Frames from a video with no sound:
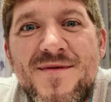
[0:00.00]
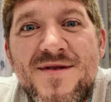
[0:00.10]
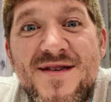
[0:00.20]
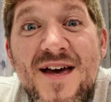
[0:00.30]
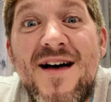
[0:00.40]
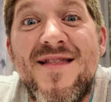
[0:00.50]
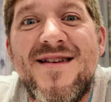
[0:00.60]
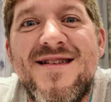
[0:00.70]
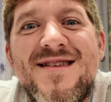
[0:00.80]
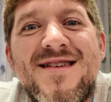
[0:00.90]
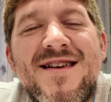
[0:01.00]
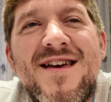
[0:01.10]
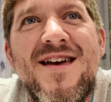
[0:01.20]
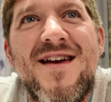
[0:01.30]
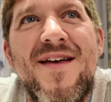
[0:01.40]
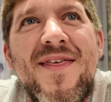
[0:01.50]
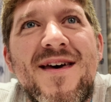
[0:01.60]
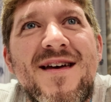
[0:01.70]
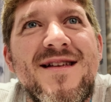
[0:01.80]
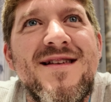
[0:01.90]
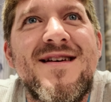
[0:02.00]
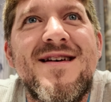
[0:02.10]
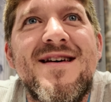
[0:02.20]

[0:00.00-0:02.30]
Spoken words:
Scotland, and then